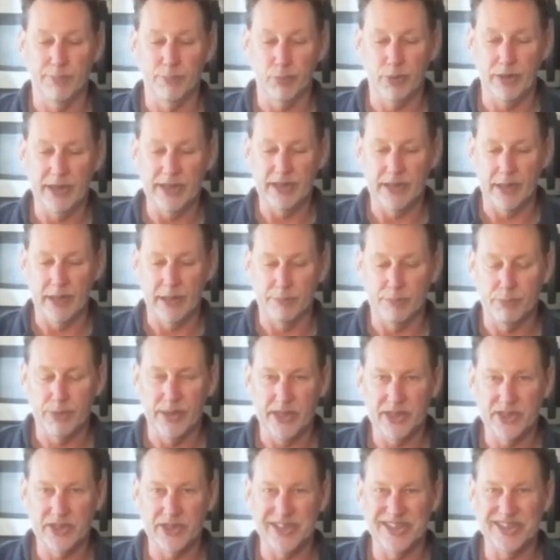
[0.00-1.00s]
pre, uh, the
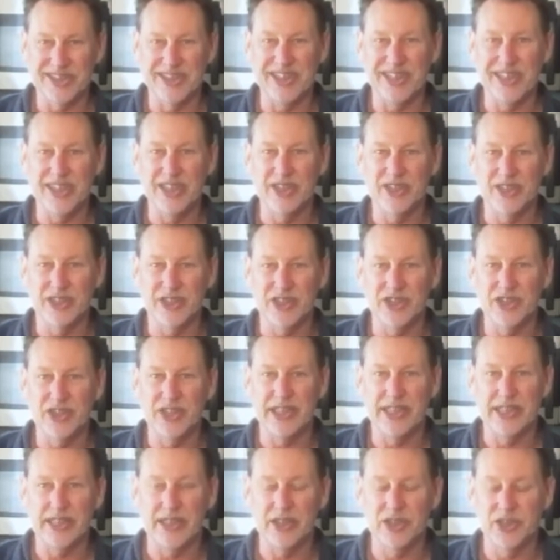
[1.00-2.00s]
pressed skins and
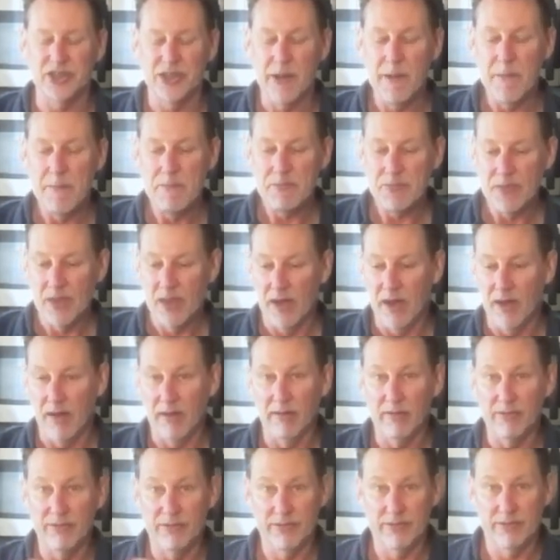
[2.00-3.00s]
seeds
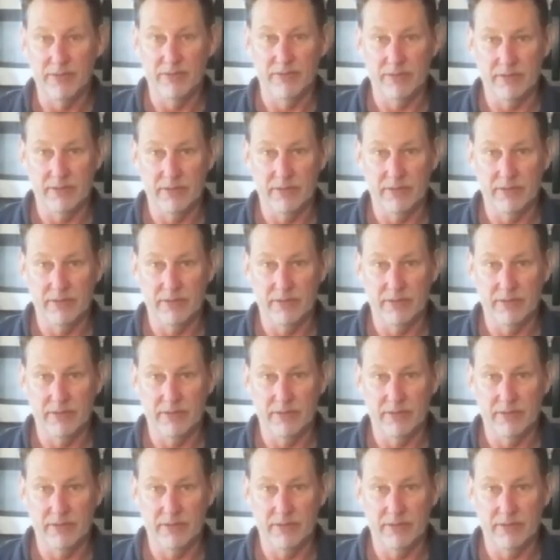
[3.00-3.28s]
of